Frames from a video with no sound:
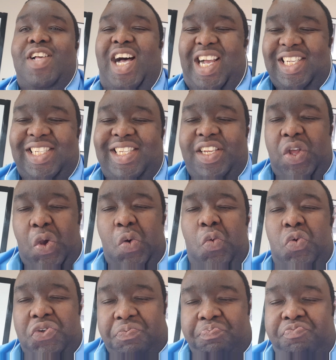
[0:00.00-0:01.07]
I still
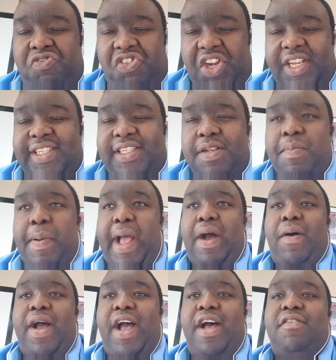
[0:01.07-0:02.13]
would just
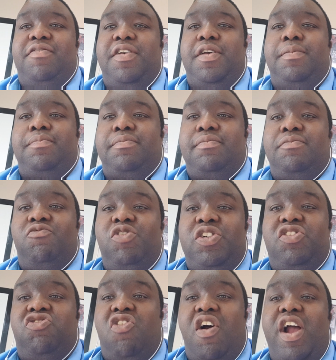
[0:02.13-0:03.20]
about have him
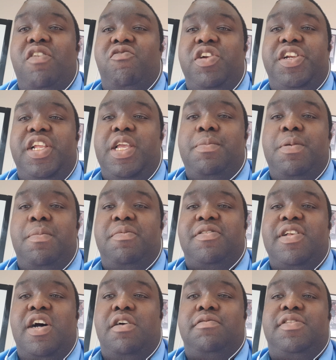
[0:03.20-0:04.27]
try and redeem
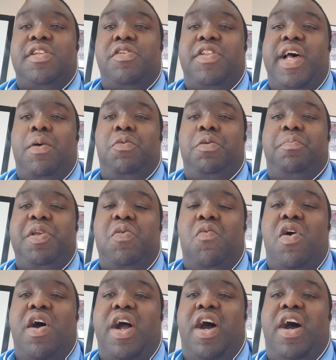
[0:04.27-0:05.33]
himself, so that would be
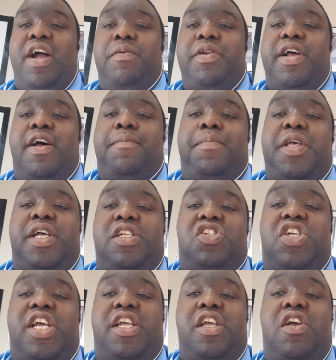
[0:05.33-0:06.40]
why I would have
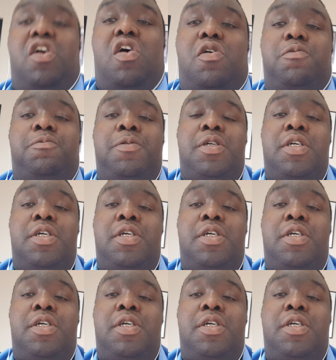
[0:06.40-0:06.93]
Cech in goal.